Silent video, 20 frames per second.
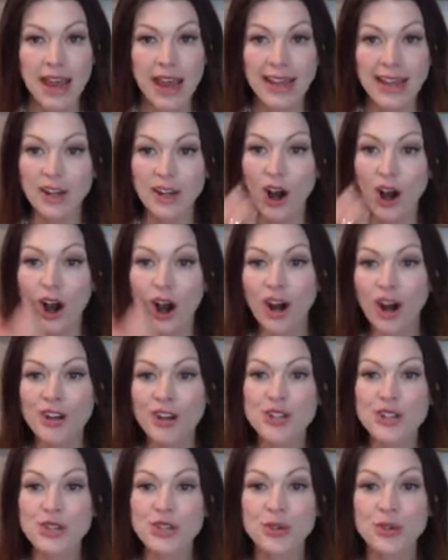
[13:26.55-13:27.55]
And
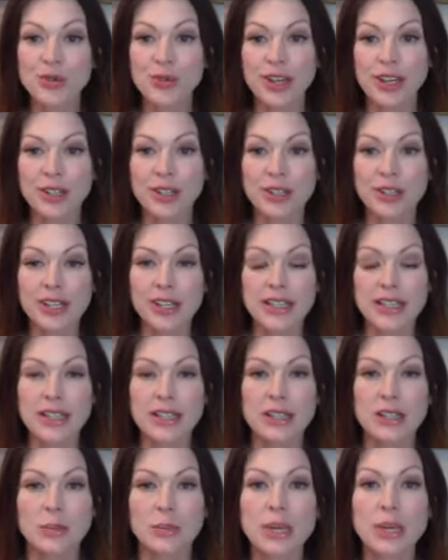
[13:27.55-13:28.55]
our surrender
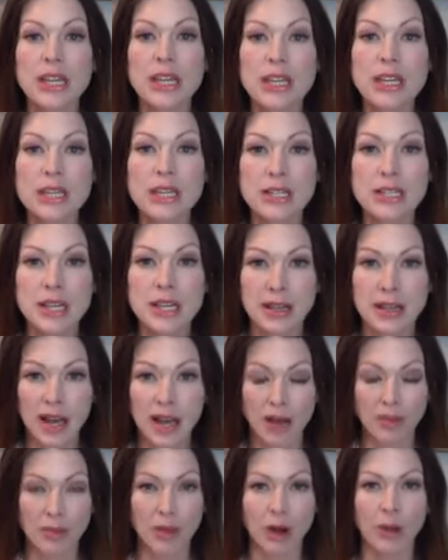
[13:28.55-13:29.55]
into peace in
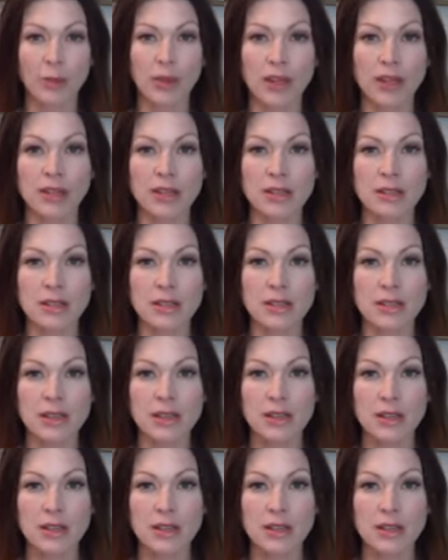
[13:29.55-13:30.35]
that moment